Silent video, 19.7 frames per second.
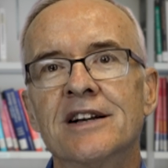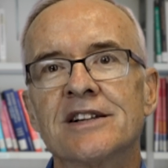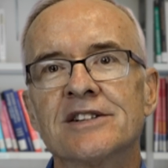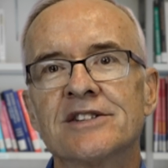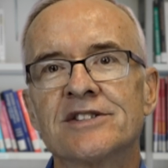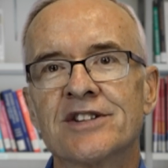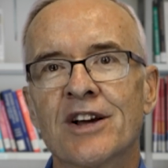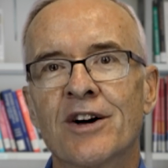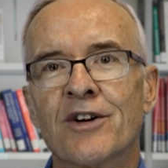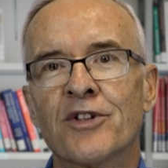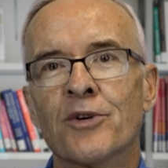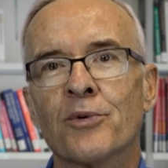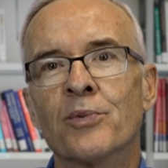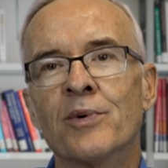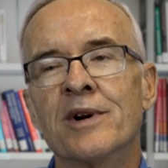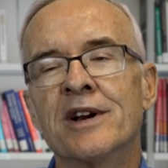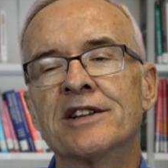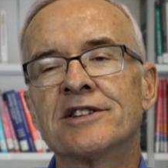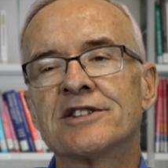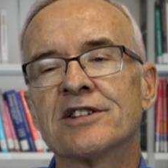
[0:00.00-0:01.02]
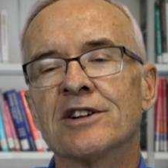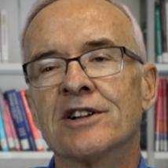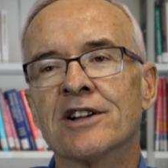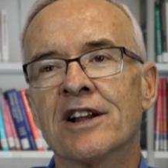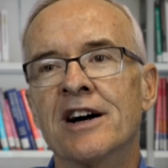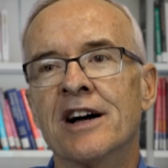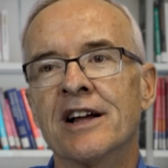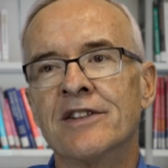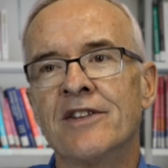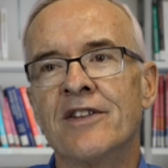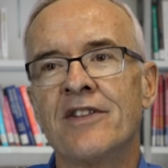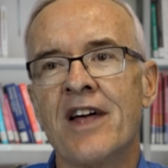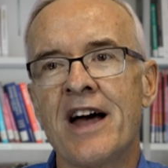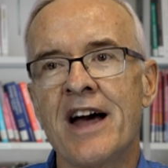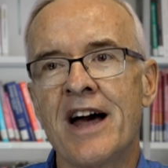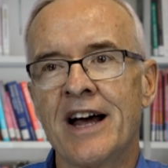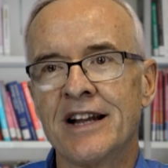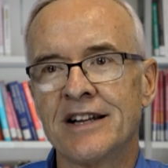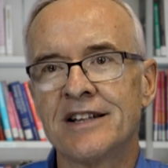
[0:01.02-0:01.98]
So the rental on
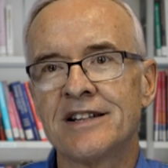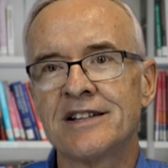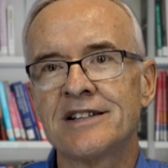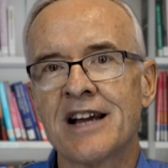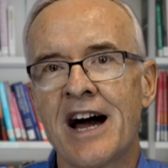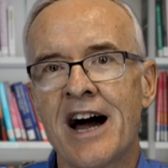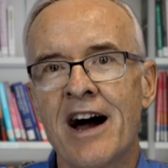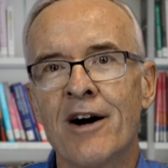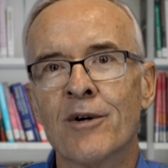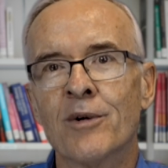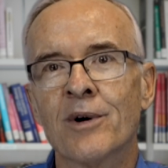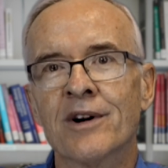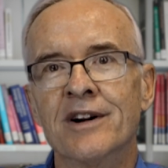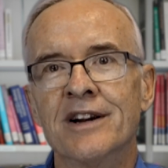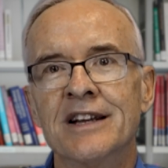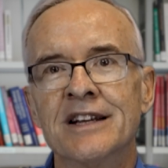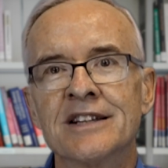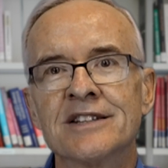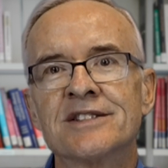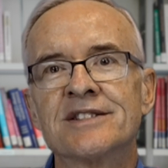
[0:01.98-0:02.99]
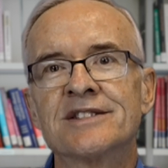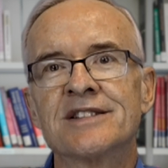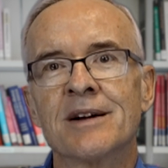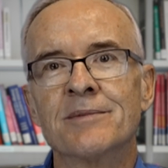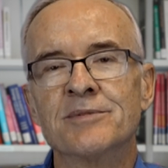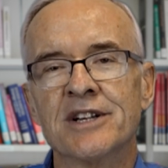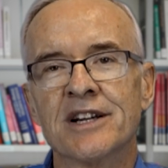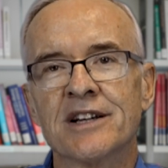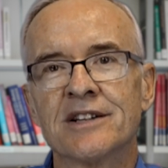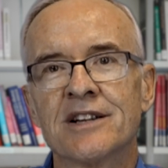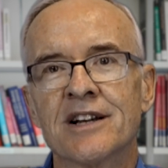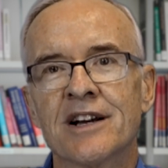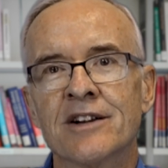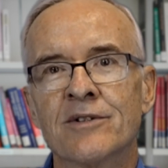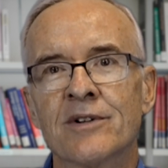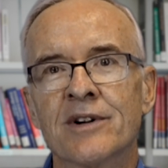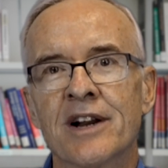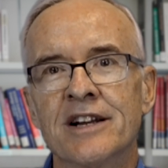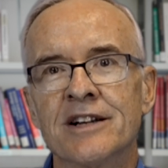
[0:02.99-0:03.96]
that tower is subject to
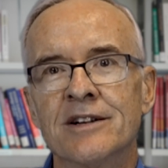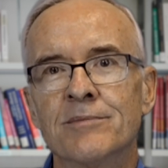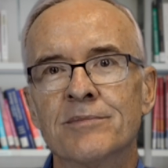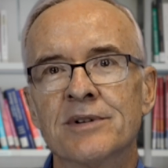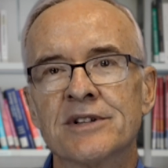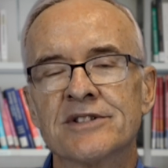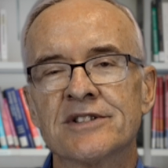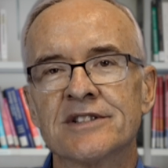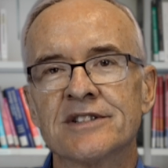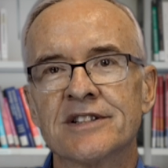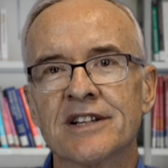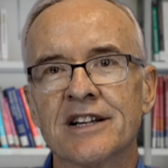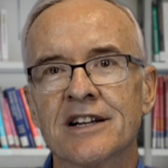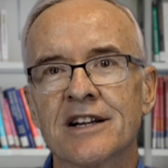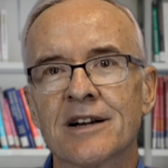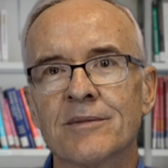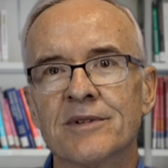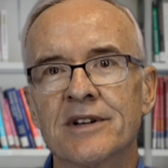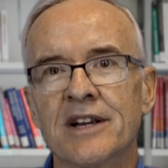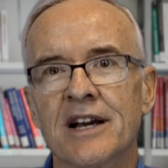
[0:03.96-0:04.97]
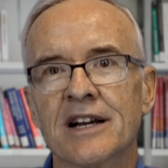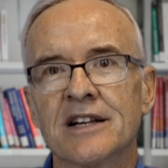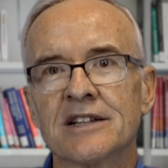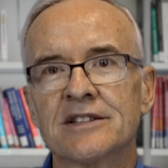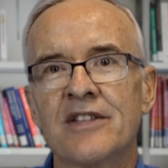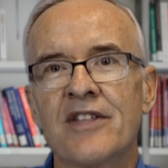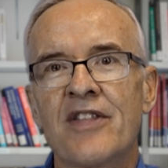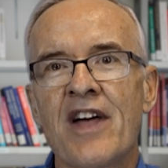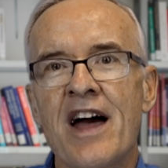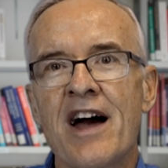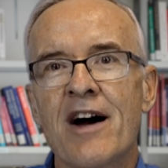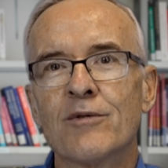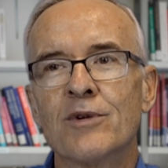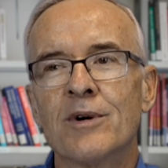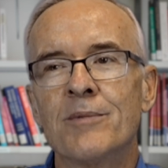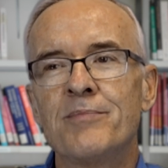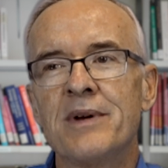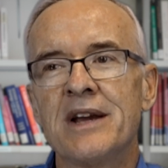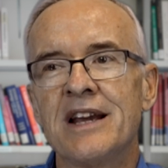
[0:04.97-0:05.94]
unrelated business income tax. So that
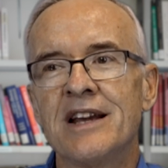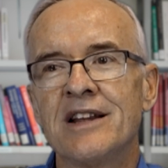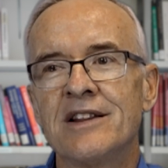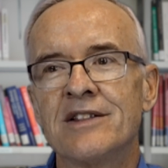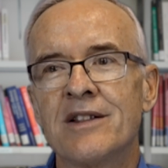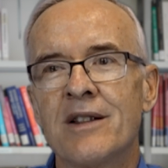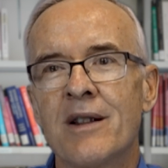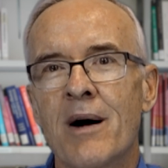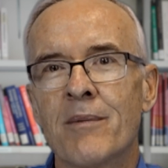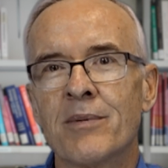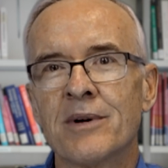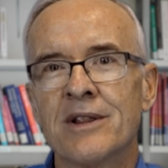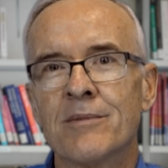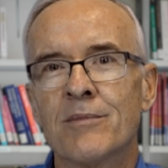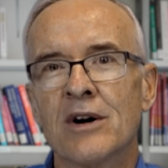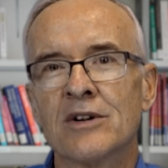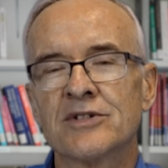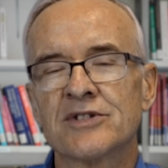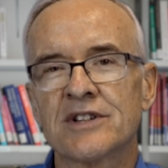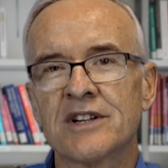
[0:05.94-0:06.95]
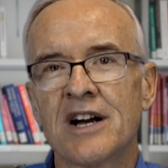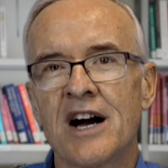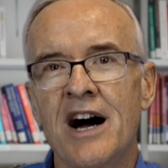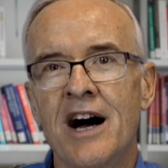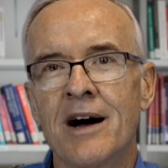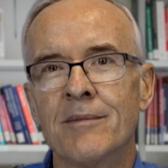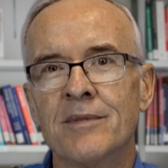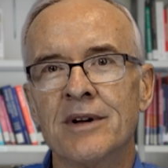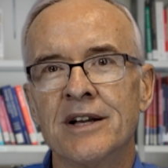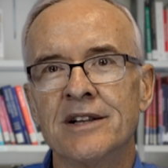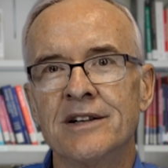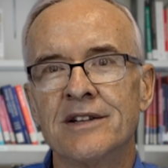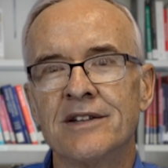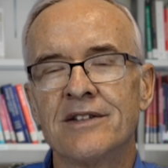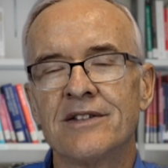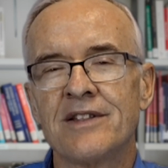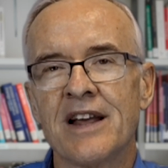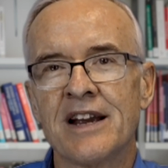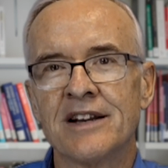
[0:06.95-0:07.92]
would be probably the most
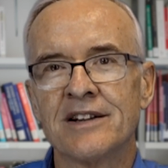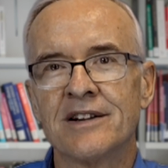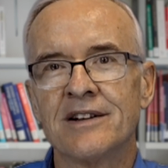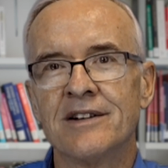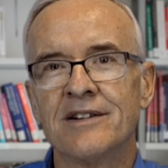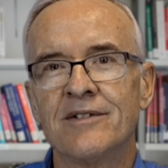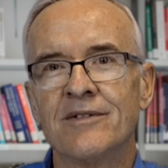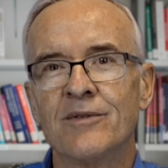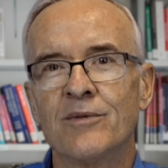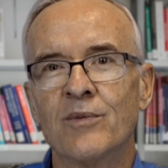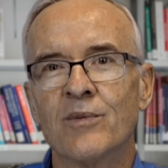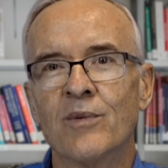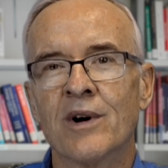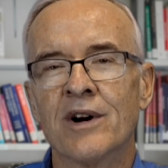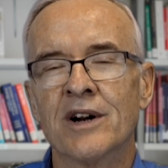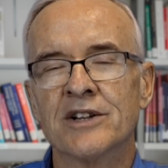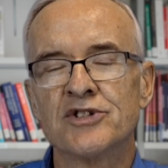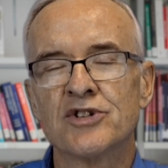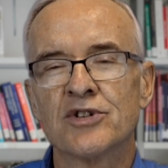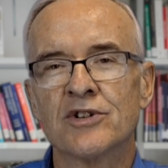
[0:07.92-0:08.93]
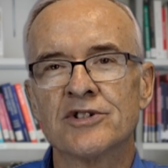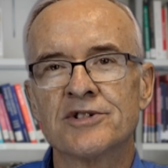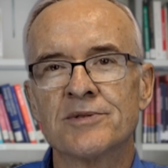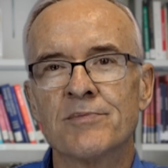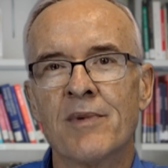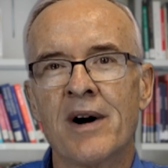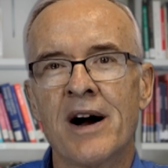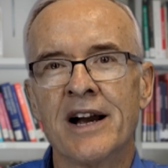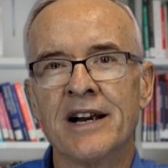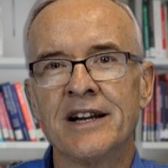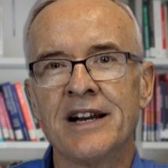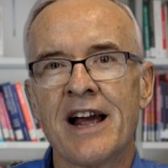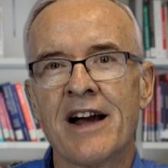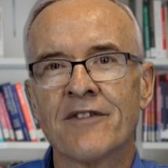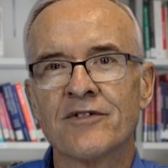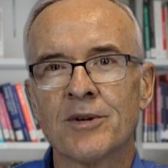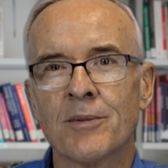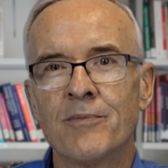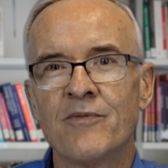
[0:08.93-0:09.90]
common thing where a church might
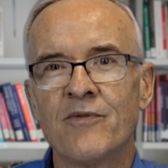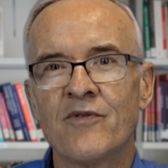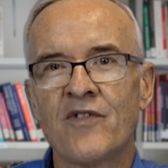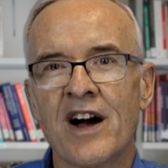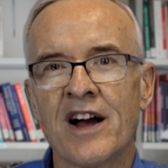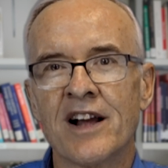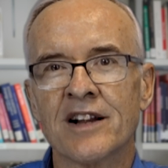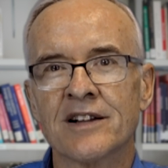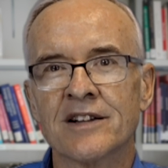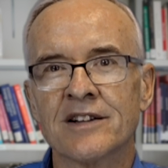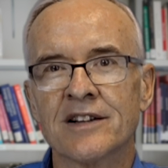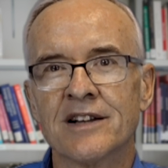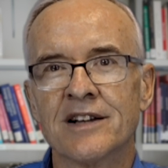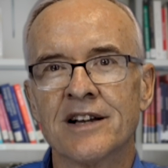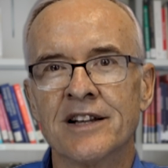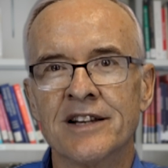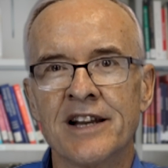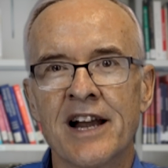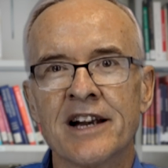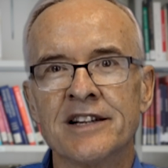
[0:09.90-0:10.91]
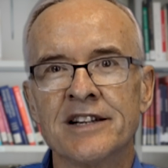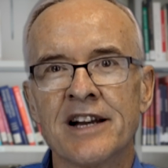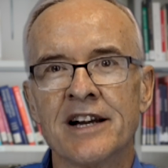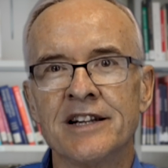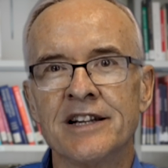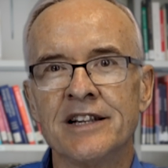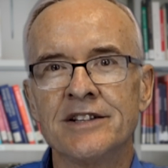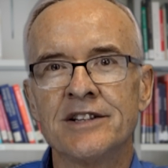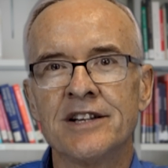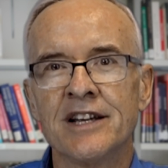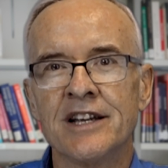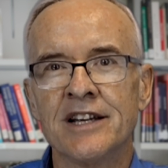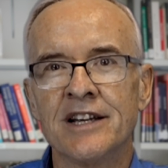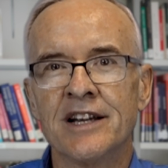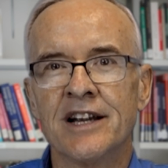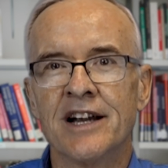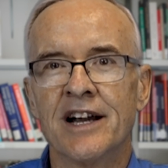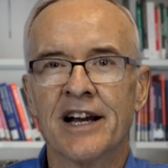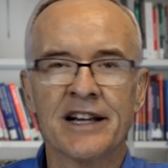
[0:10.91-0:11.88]
have to file a 990T.